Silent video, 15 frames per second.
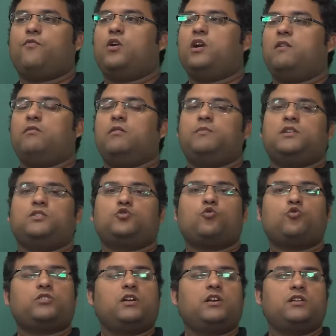for developing
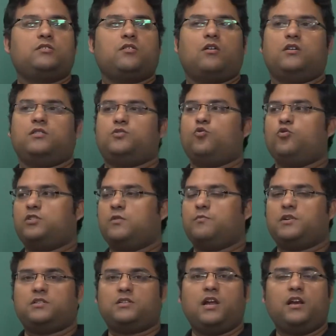social
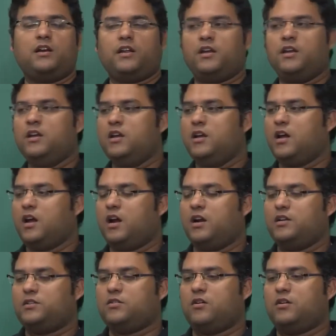personality
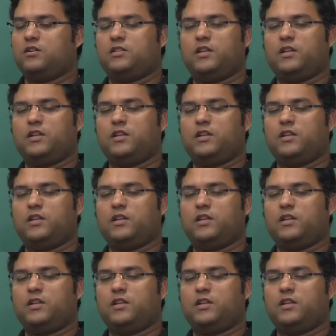disorders.